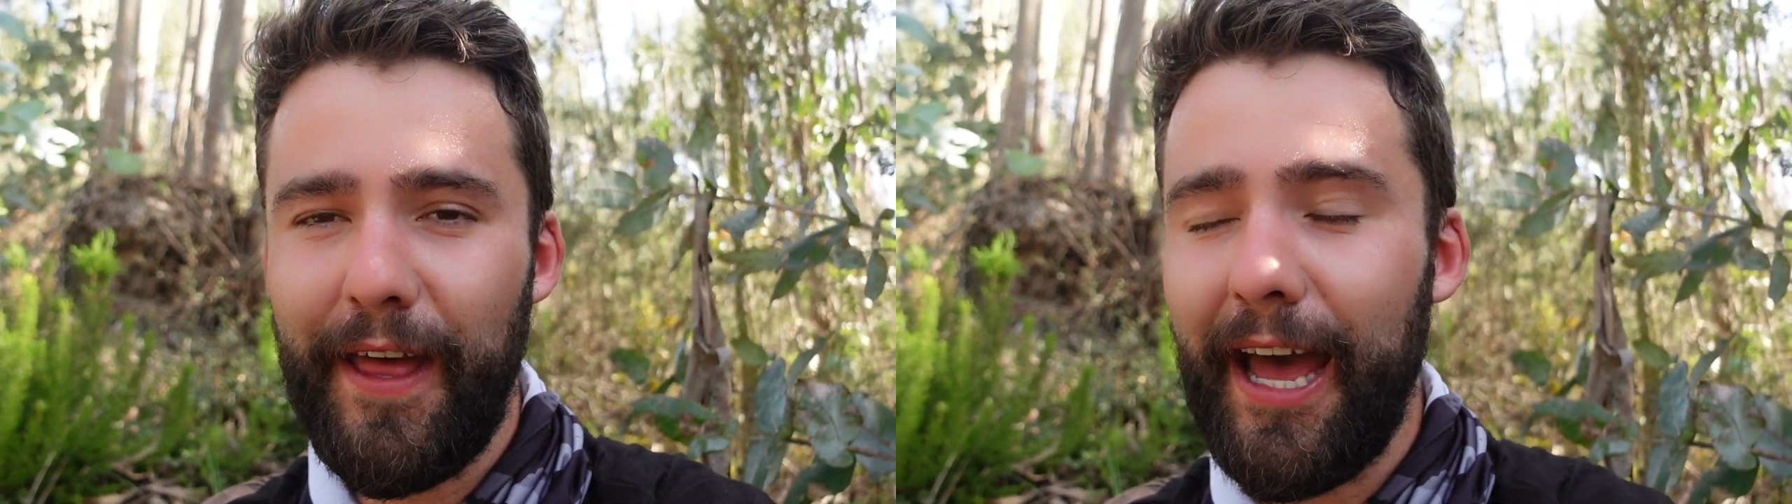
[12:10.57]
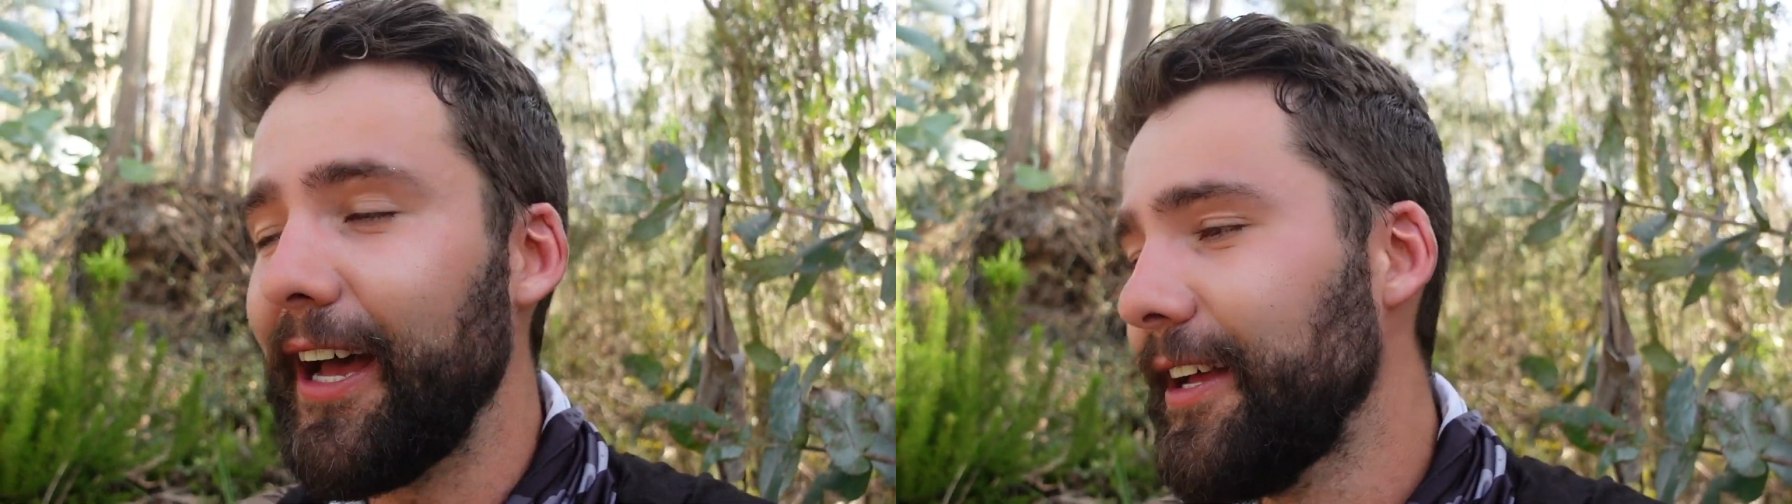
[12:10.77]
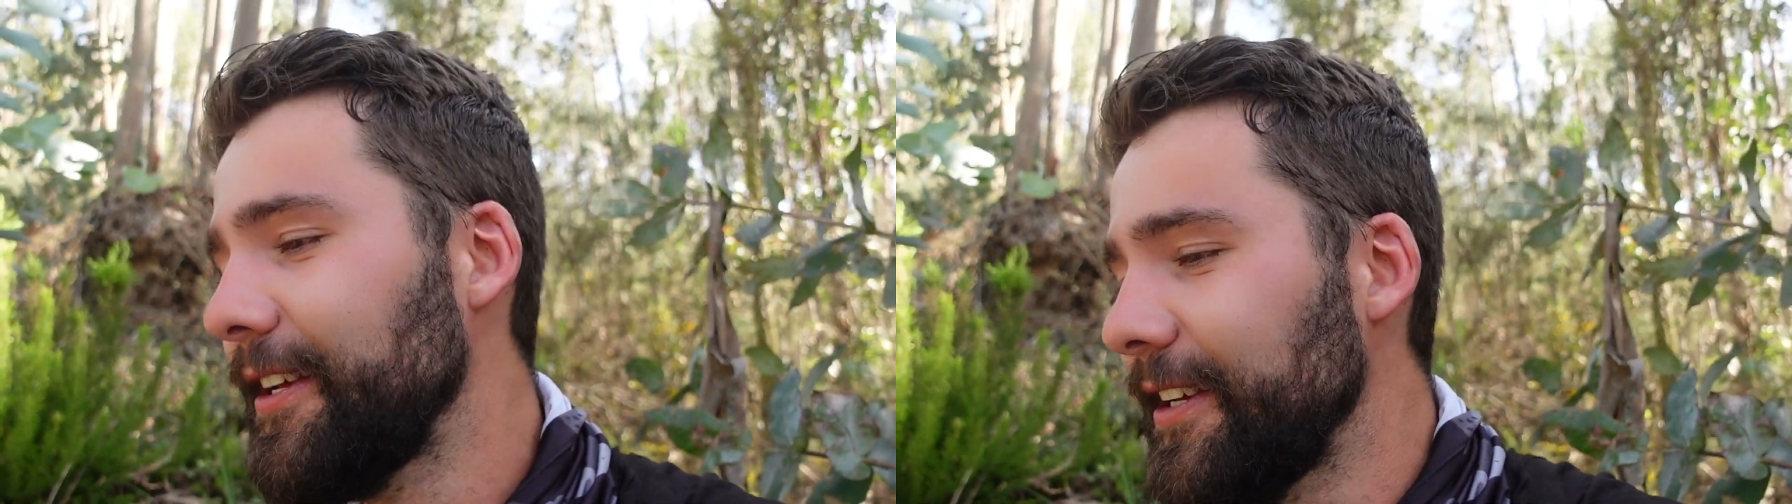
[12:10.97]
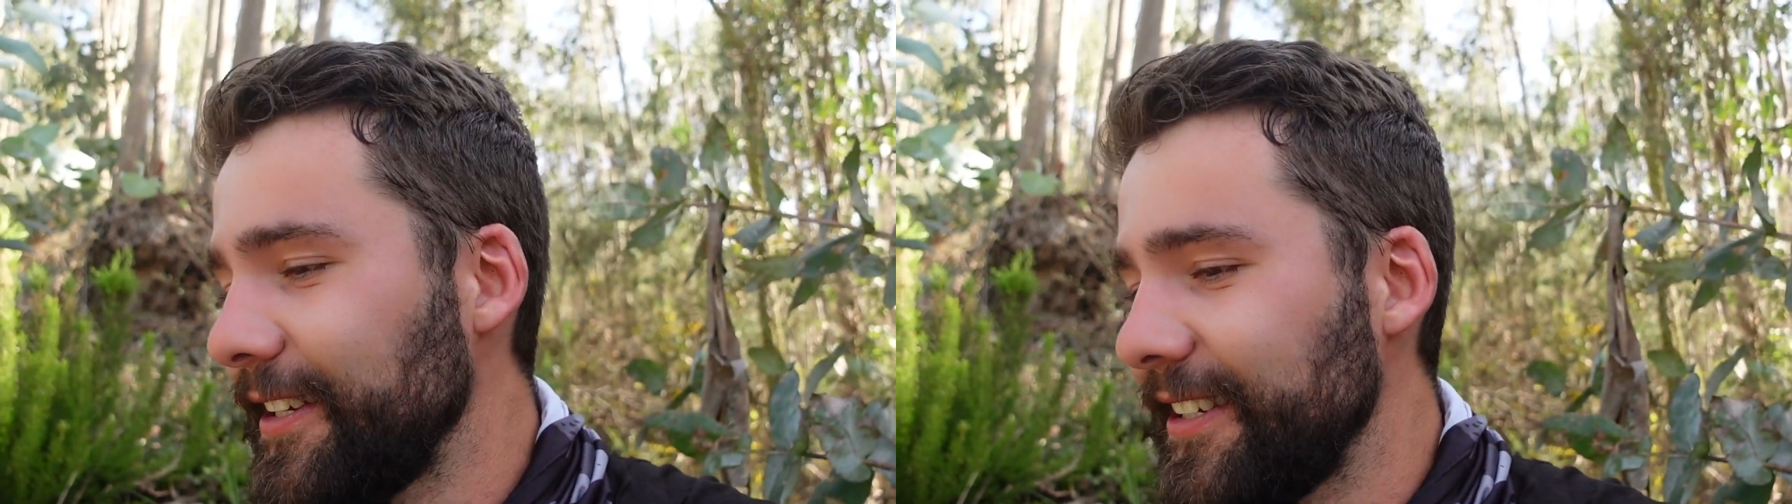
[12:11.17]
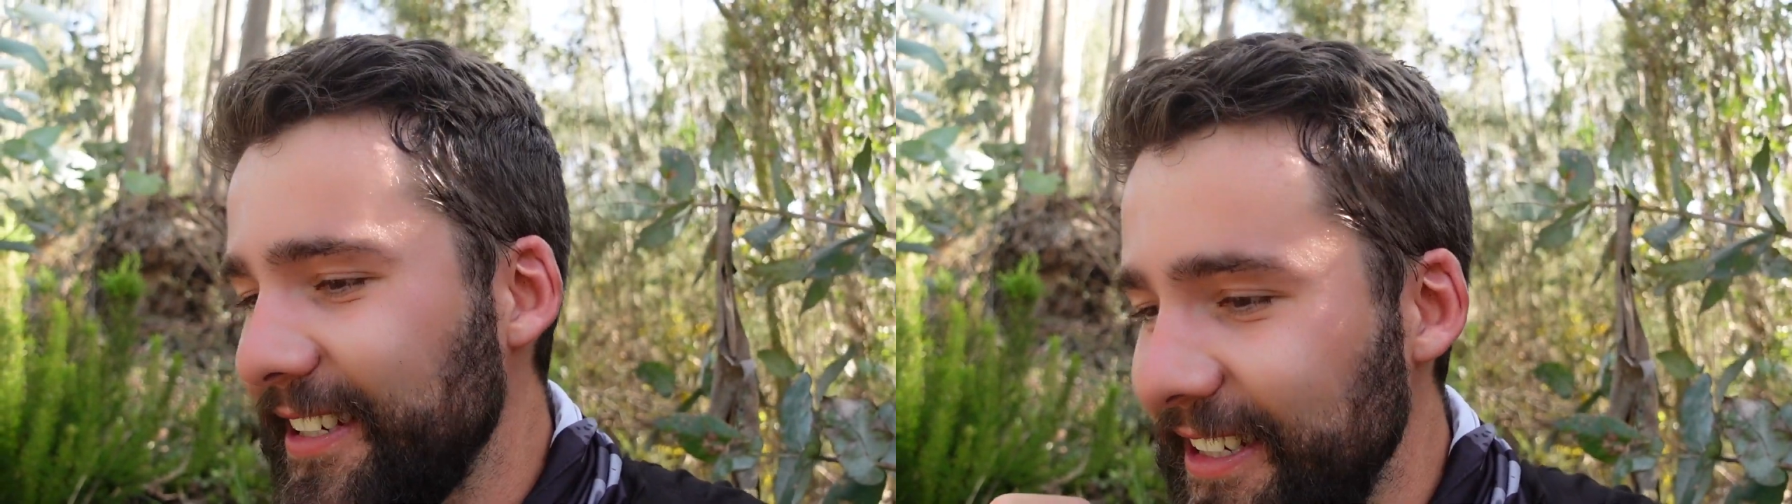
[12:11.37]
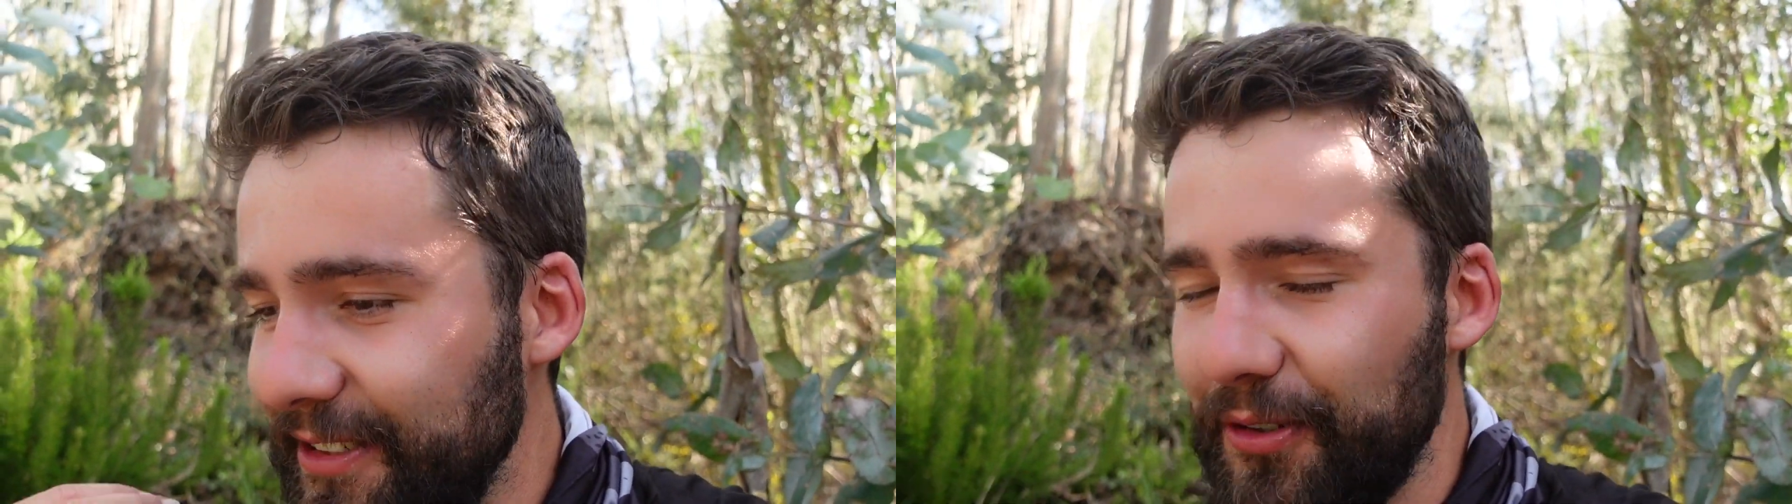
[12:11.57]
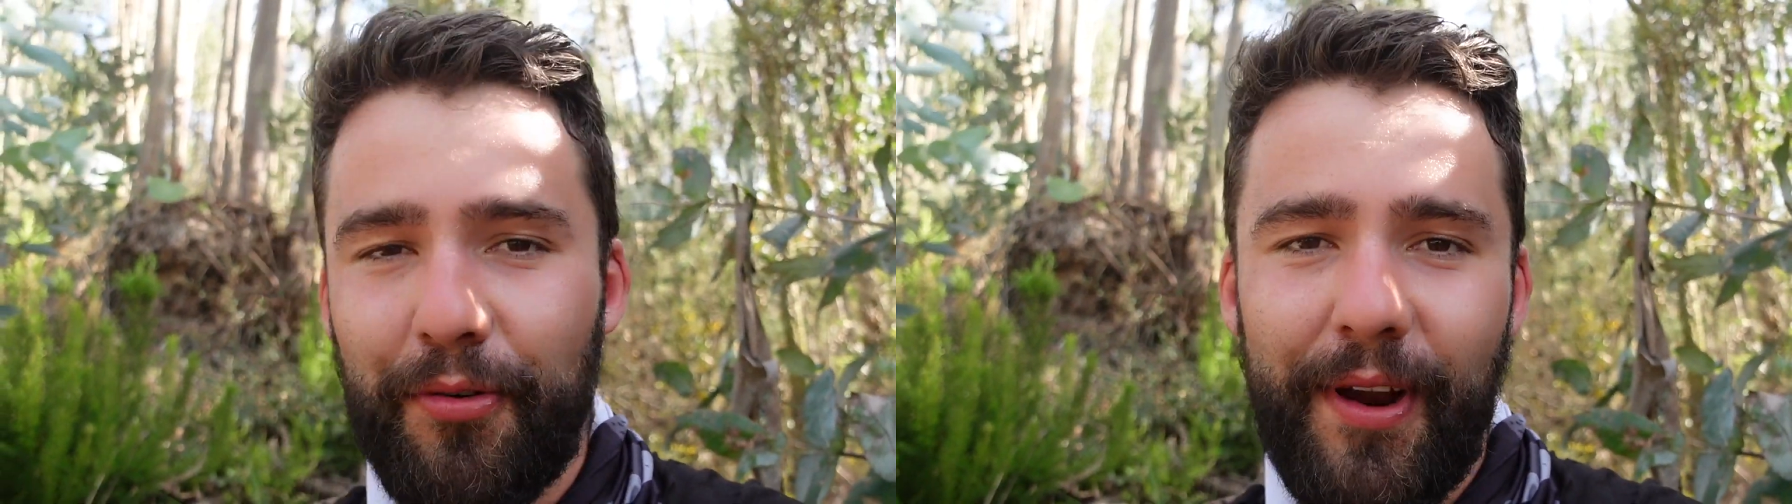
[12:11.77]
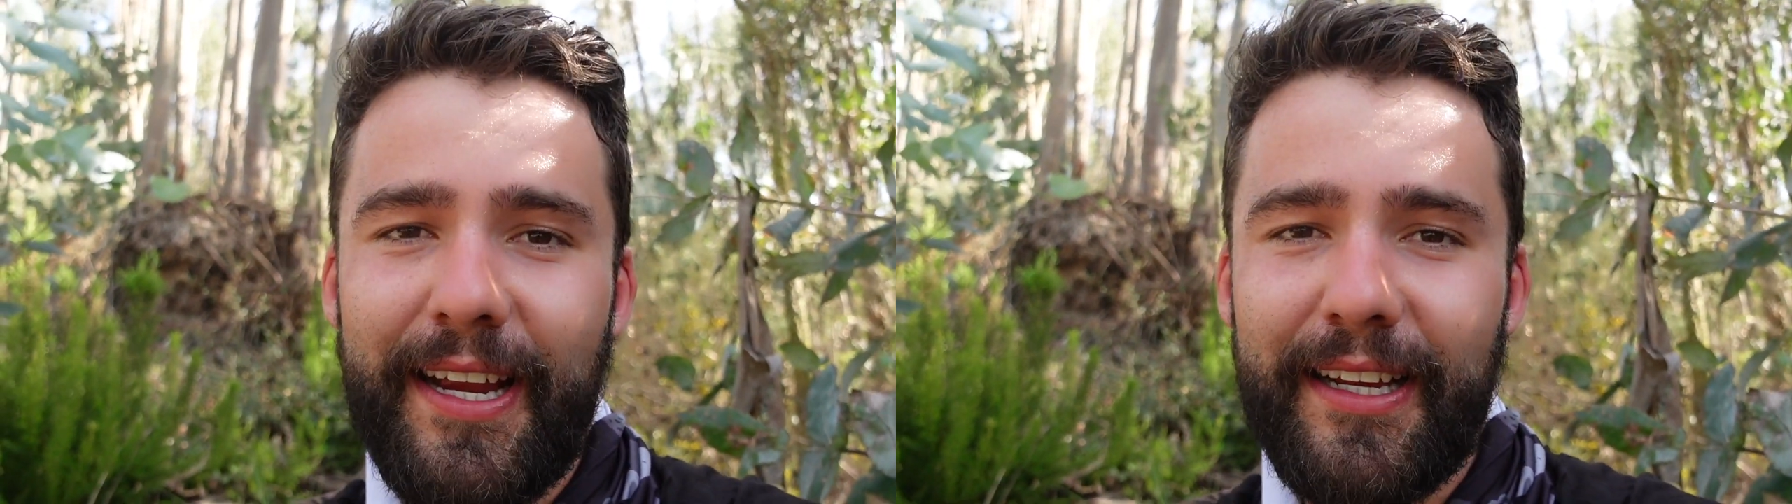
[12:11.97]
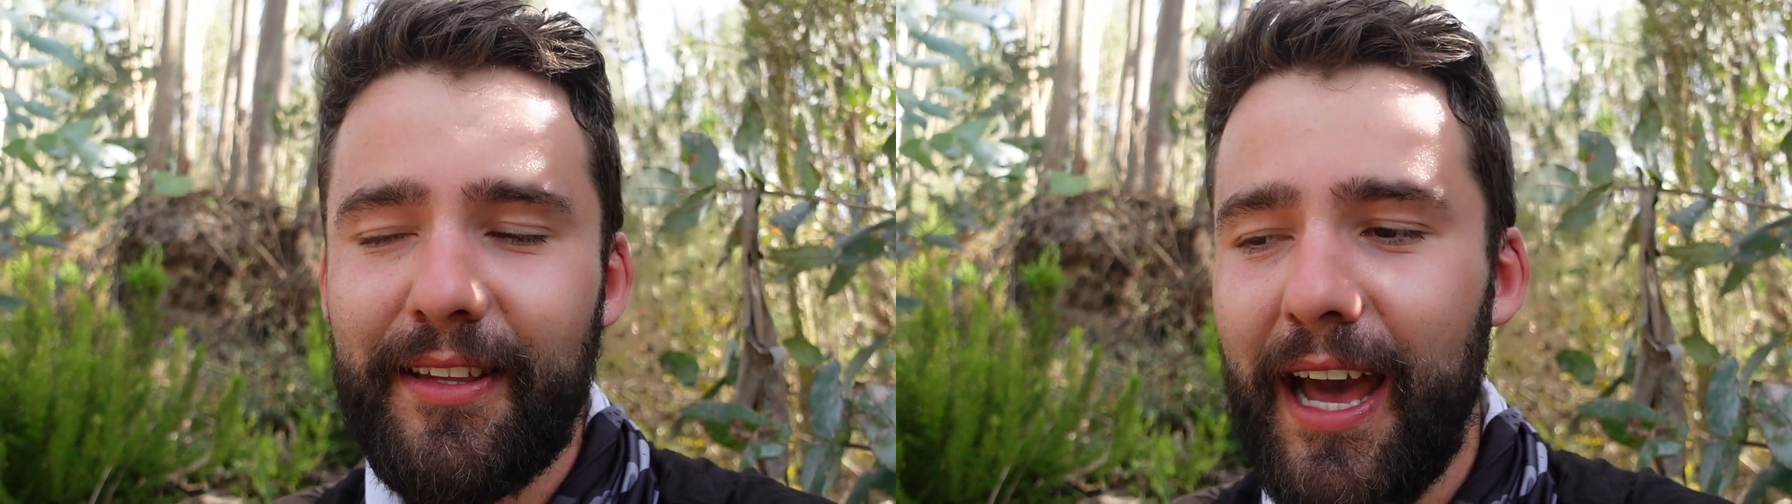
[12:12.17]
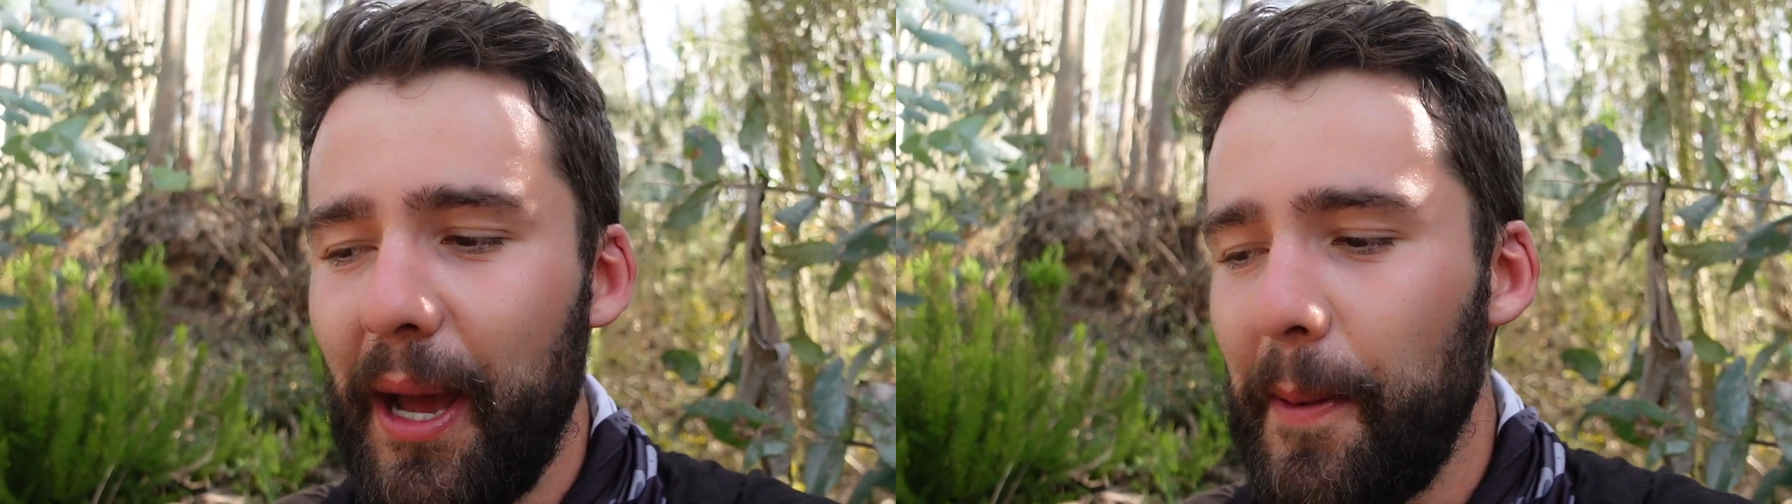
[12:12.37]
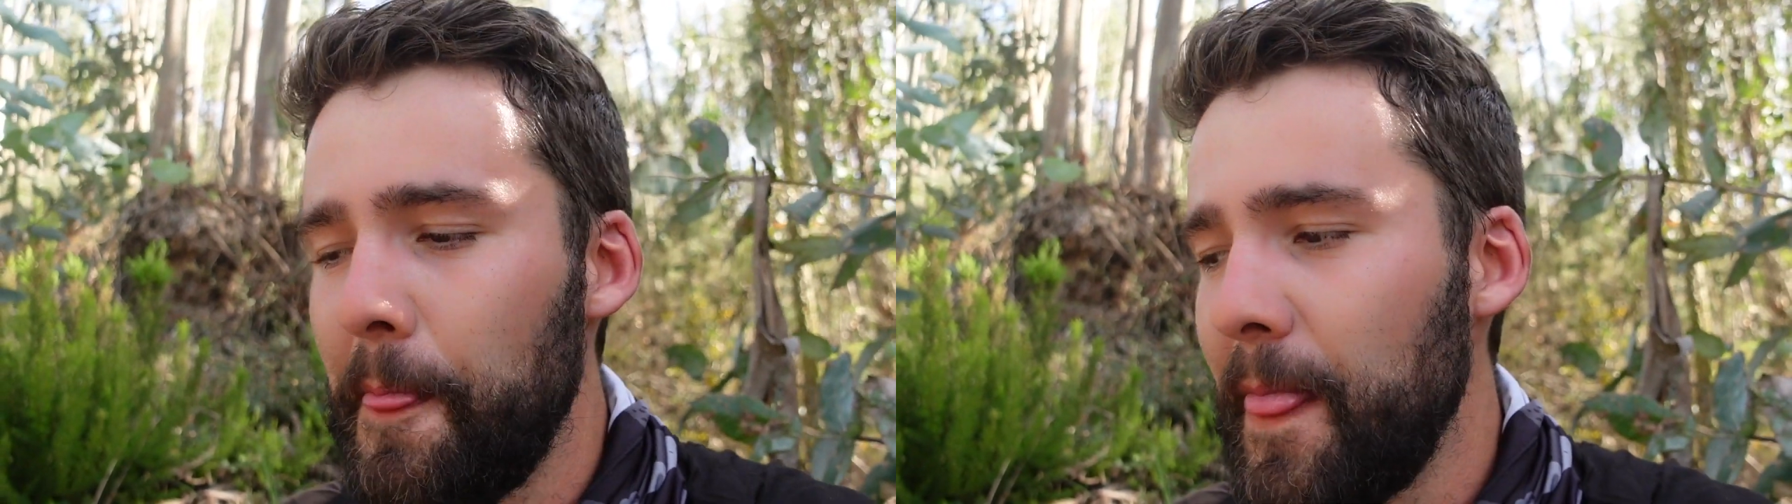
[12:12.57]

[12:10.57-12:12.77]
that, is creating that.